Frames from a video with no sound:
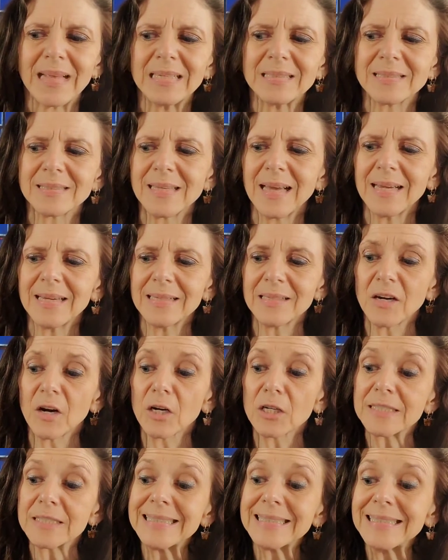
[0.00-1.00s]
say in
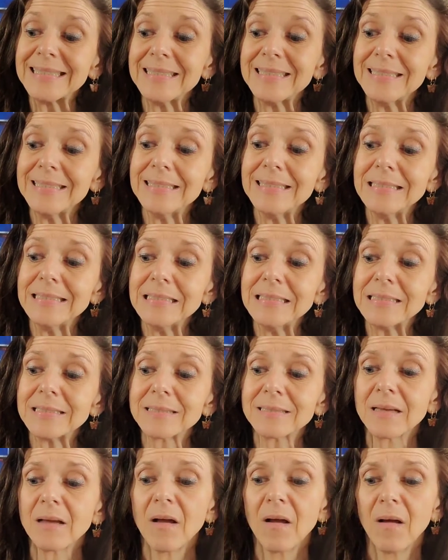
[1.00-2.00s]
our teens
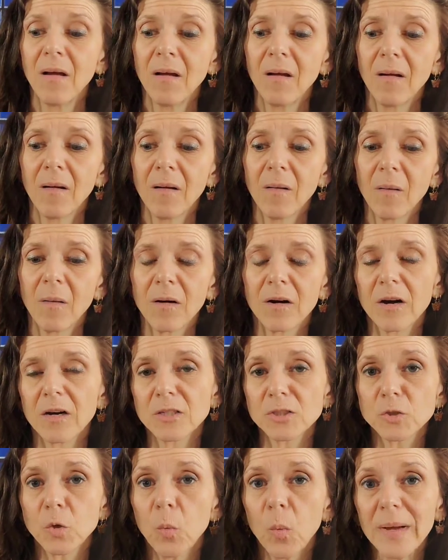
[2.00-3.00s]
or
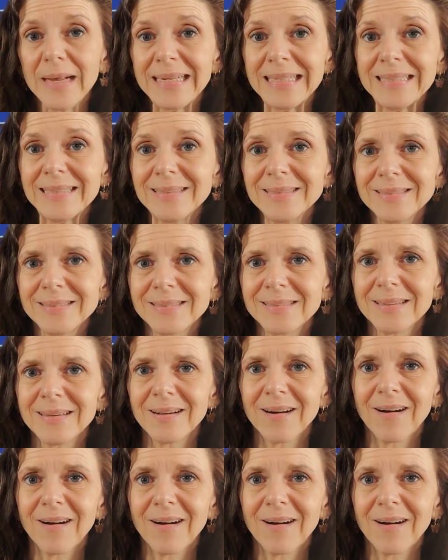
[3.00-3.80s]
our 20s